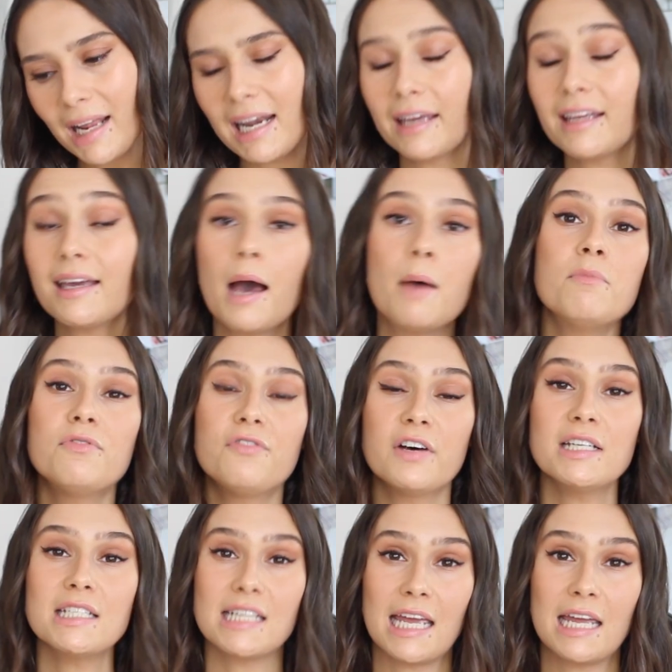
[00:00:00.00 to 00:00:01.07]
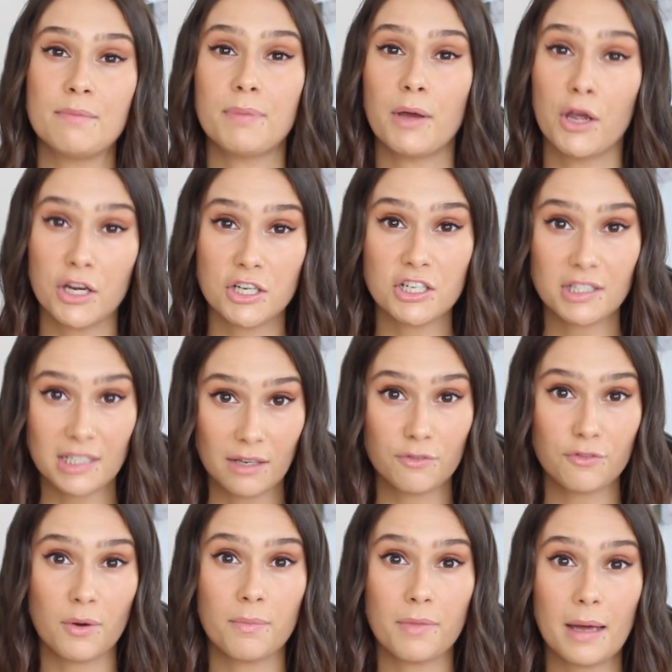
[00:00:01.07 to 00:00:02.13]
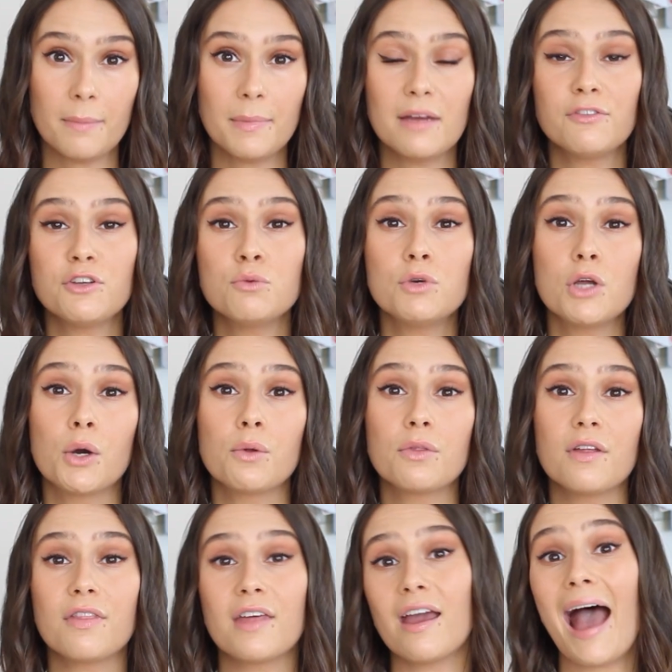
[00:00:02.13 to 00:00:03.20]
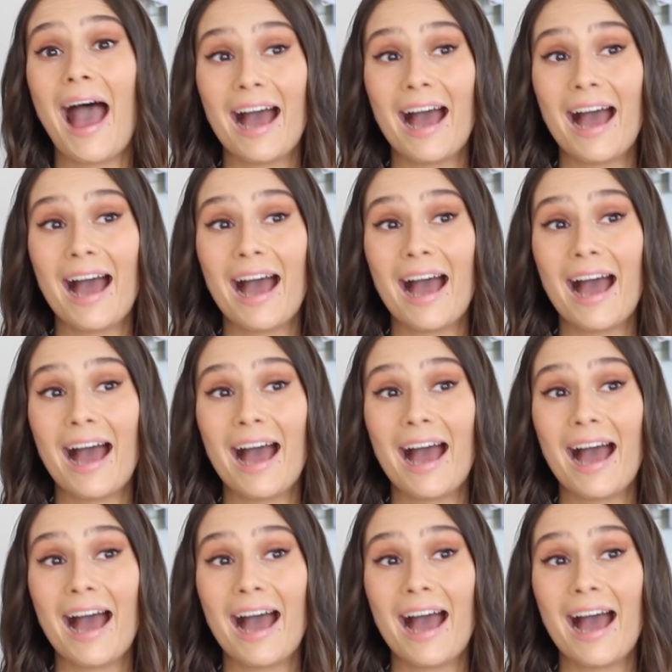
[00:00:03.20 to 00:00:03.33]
like comfort in purchasing from them if you know that they're